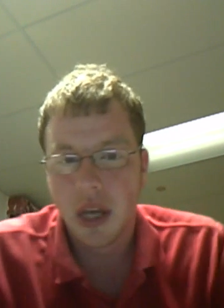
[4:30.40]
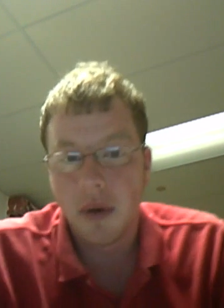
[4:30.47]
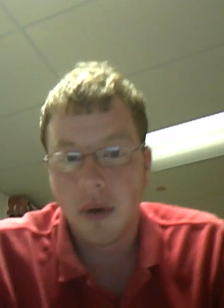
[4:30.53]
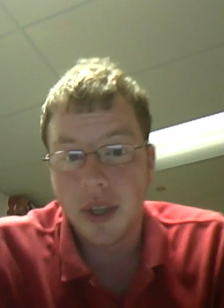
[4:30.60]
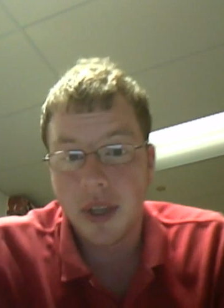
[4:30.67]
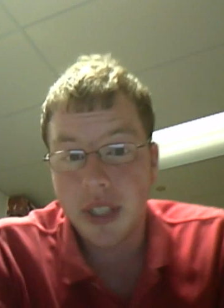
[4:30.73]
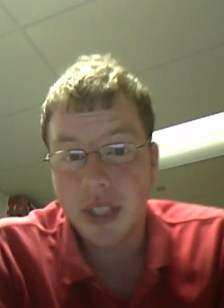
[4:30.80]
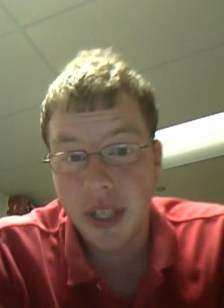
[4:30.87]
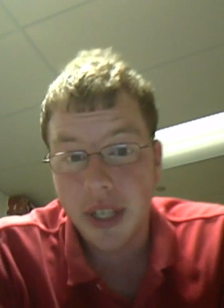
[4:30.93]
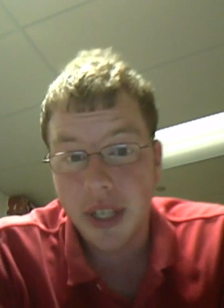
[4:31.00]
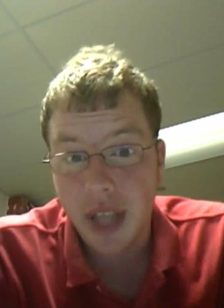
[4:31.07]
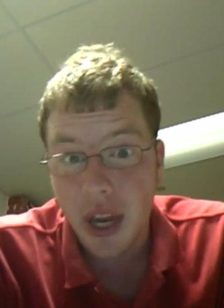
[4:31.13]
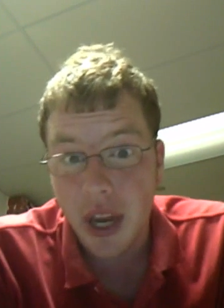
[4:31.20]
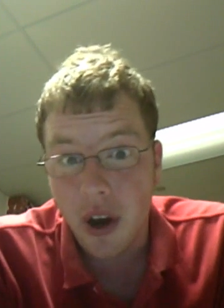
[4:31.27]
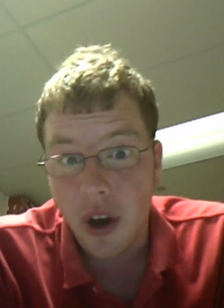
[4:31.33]
Which
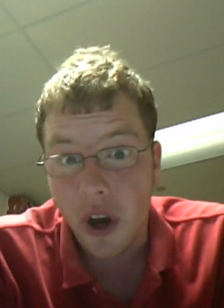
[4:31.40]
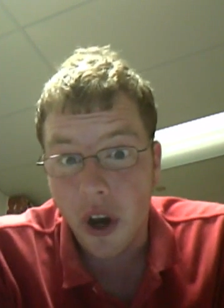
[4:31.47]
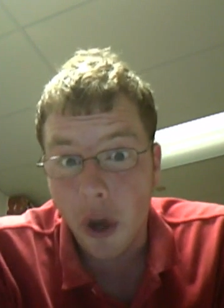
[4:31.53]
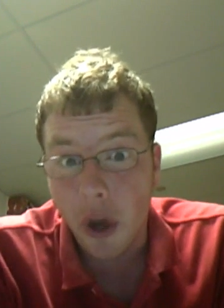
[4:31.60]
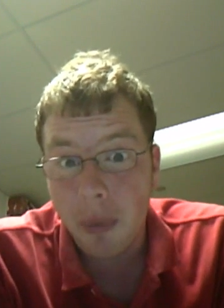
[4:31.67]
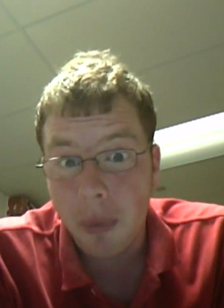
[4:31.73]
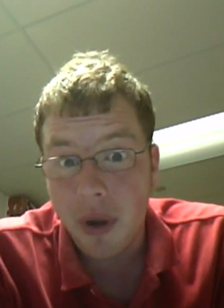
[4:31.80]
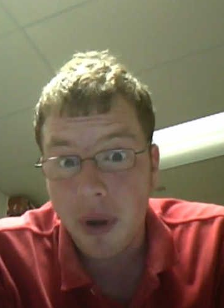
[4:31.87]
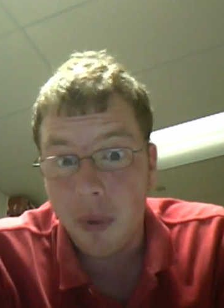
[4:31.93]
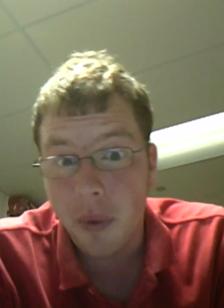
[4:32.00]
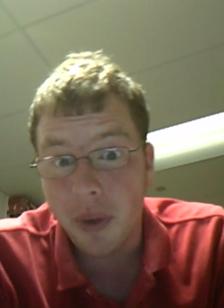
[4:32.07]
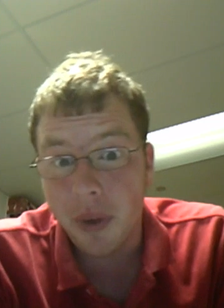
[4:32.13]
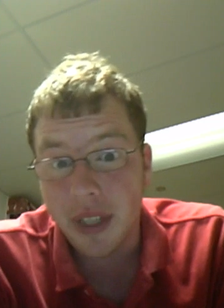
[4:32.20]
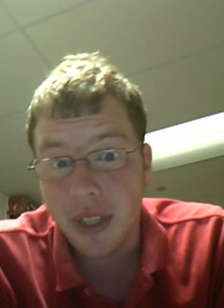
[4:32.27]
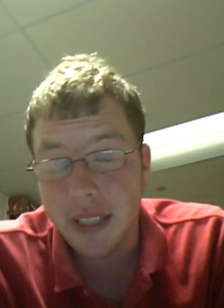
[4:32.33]
Nintendo, I hope you
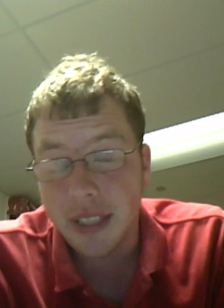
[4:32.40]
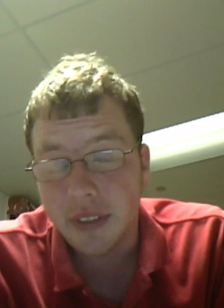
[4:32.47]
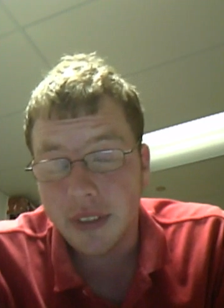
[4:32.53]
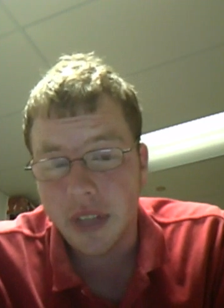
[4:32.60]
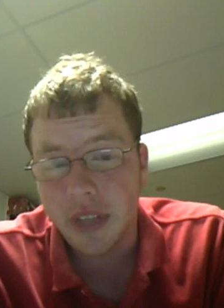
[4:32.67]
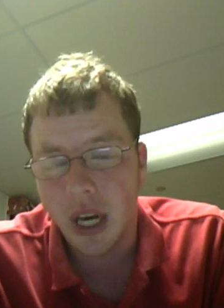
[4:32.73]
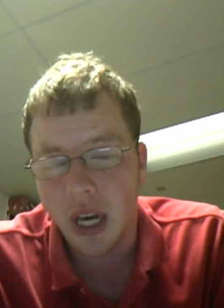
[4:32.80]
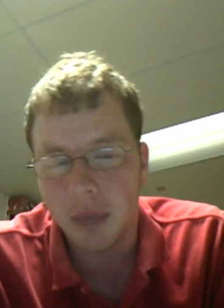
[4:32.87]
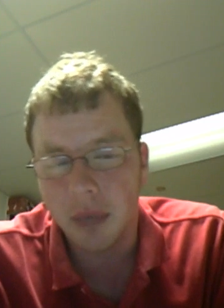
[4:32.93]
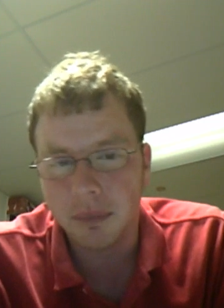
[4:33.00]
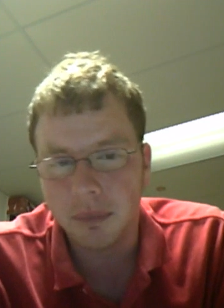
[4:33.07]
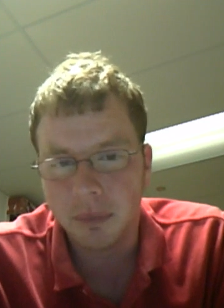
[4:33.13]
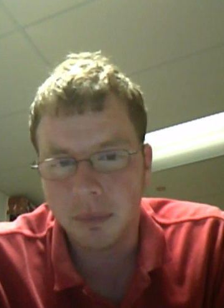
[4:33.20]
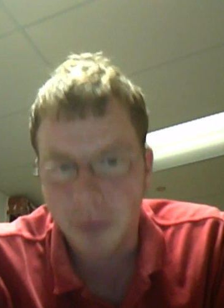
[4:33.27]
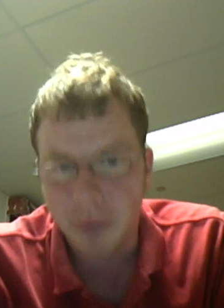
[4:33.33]
release
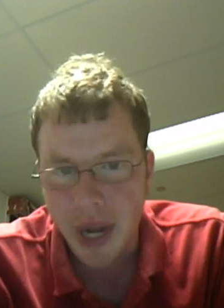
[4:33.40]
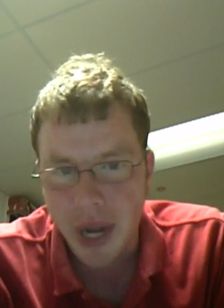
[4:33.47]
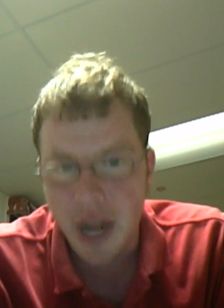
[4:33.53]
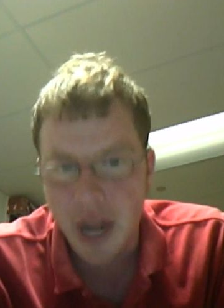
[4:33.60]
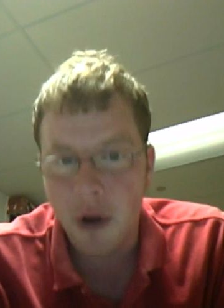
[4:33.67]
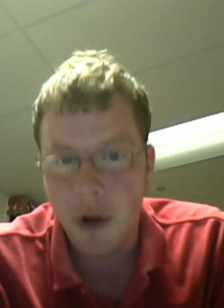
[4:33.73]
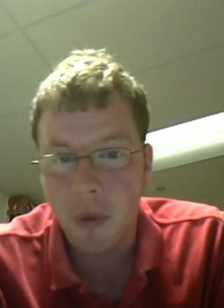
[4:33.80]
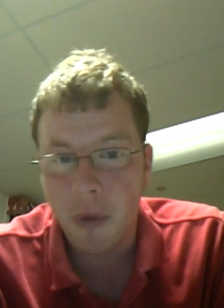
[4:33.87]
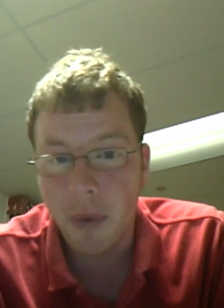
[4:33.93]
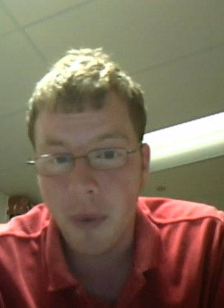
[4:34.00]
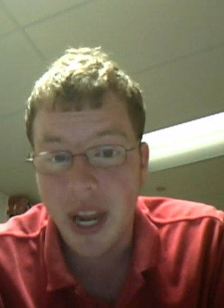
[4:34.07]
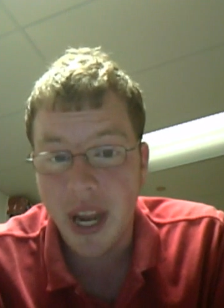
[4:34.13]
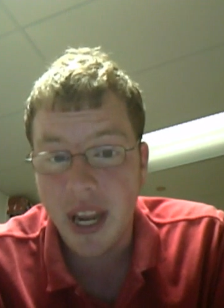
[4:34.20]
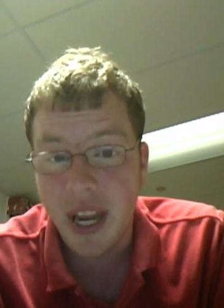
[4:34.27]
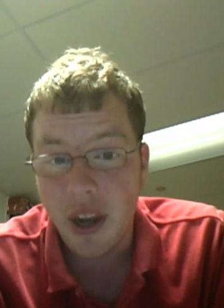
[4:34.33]
um, Wii, U,
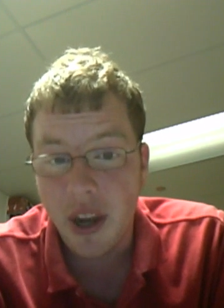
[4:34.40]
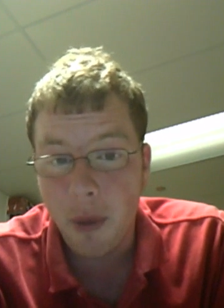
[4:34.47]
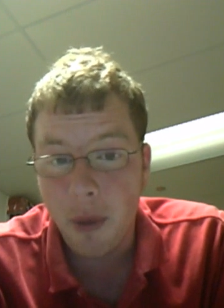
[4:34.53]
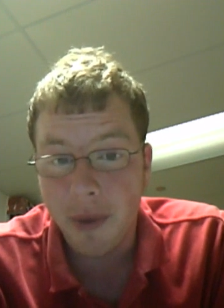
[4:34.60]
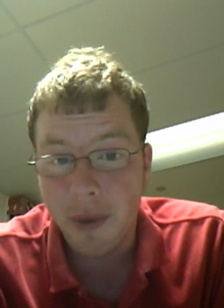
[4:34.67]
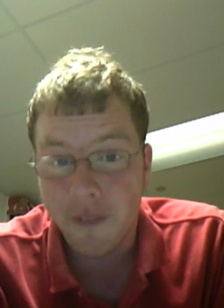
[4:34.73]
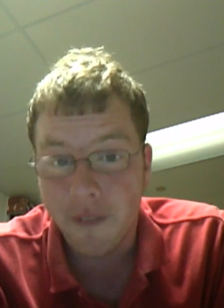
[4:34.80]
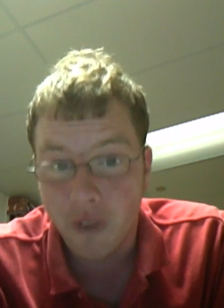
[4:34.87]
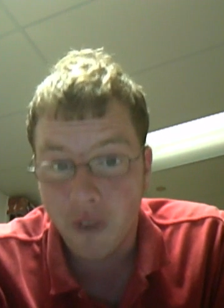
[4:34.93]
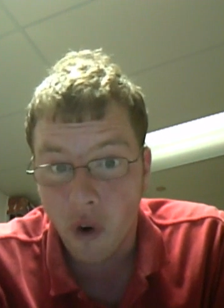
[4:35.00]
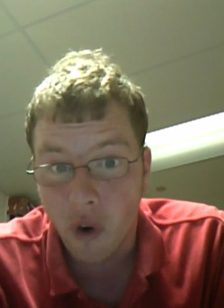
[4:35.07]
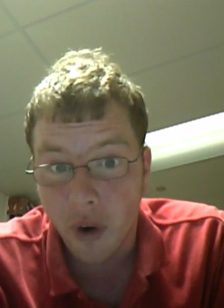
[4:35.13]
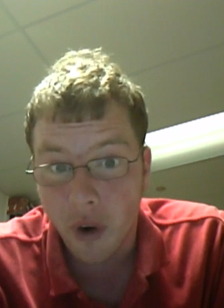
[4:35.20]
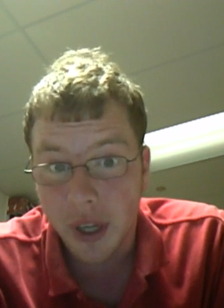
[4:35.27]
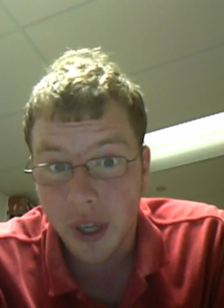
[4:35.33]
Wii U
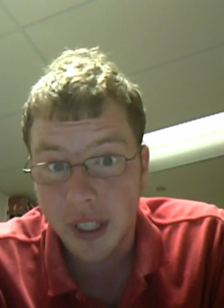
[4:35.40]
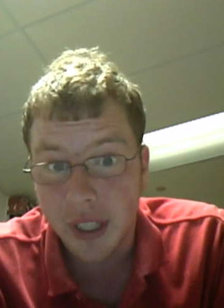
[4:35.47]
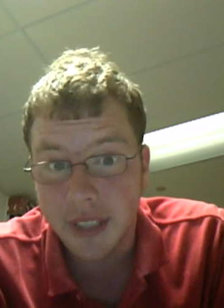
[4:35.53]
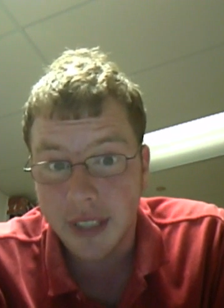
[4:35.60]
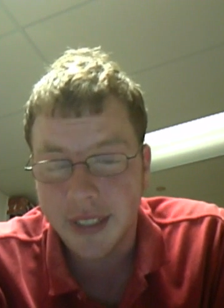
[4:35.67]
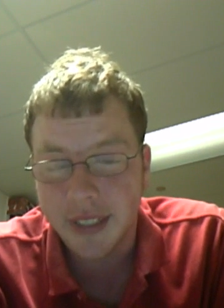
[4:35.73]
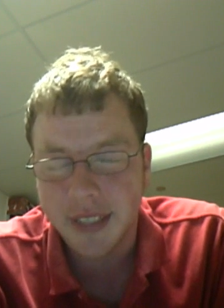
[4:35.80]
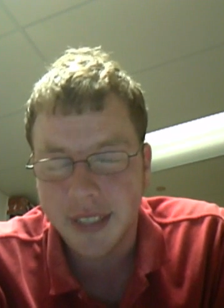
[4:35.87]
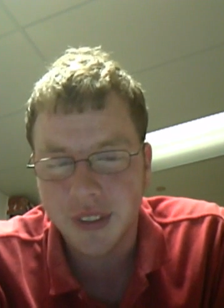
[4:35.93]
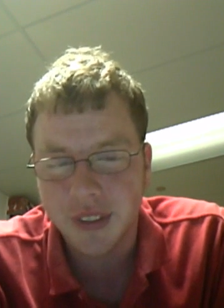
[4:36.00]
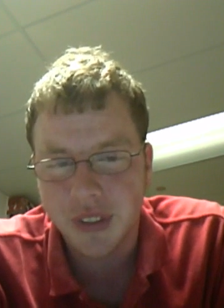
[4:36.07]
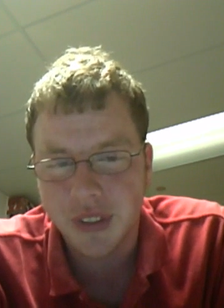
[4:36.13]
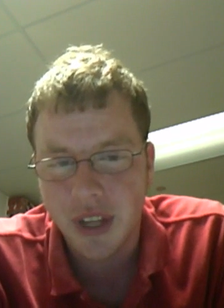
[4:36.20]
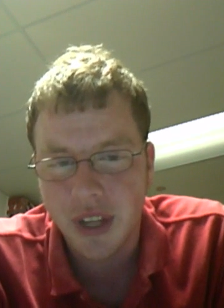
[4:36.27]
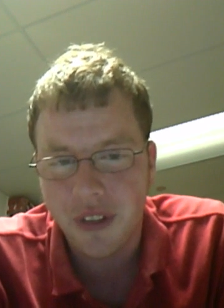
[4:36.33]
before Assassin's
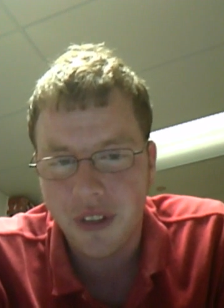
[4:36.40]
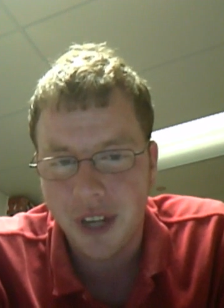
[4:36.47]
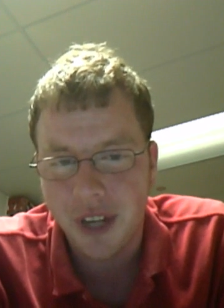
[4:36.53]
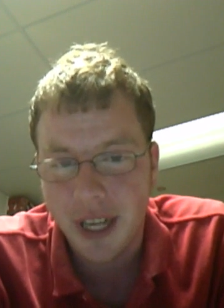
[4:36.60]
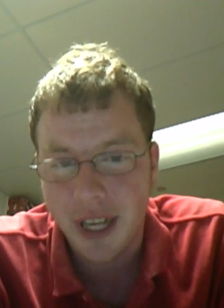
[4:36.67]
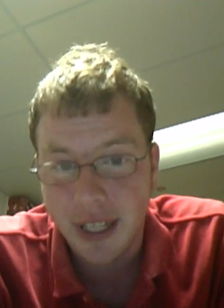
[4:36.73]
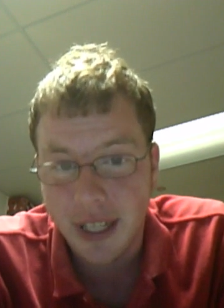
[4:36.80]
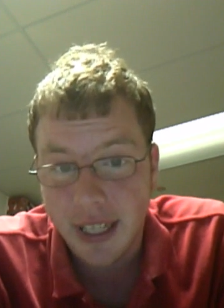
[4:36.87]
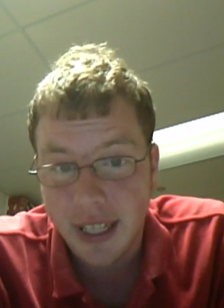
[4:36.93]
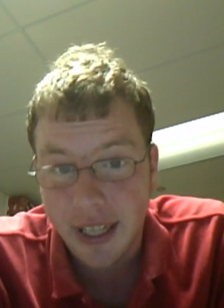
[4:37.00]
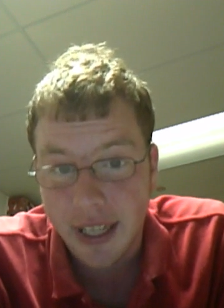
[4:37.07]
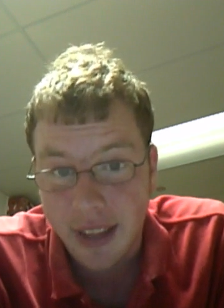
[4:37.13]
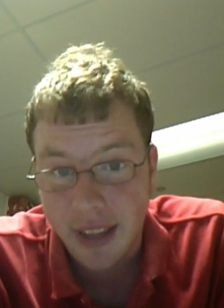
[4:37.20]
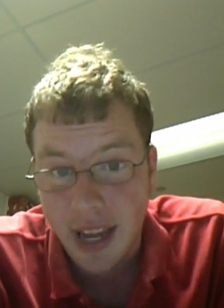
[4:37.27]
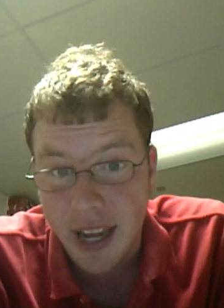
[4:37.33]
Creed 3
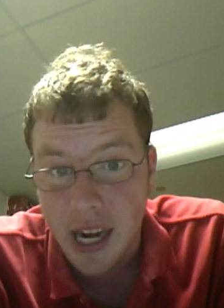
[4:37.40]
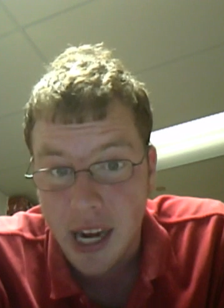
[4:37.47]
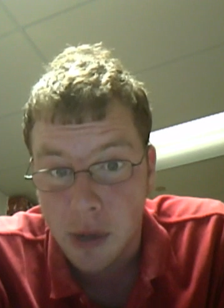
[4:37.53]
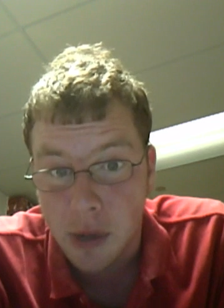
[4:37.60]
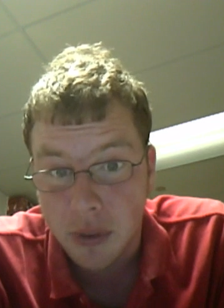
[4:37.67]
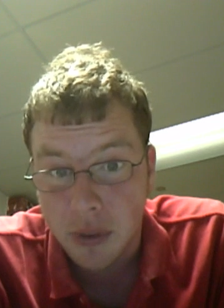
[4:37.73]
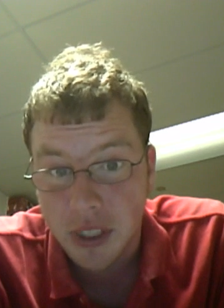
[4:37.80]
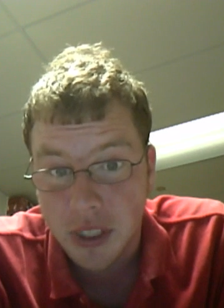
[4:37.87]
gets out.